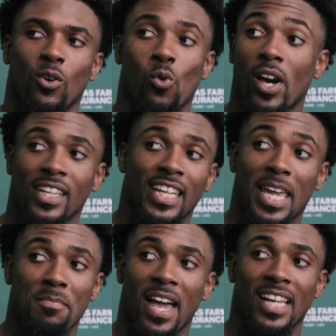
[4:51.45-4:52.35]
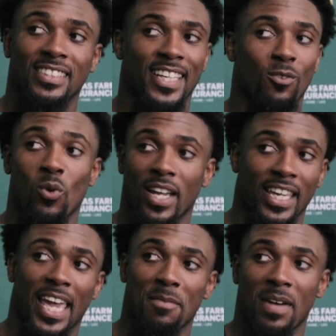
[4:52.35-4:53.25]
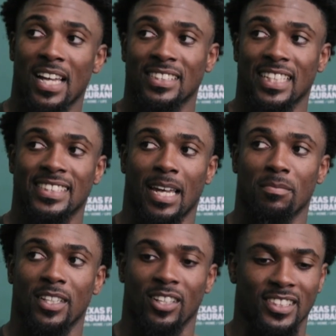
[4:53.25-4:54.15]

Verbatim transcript: one day mindset, one game mindset type deal.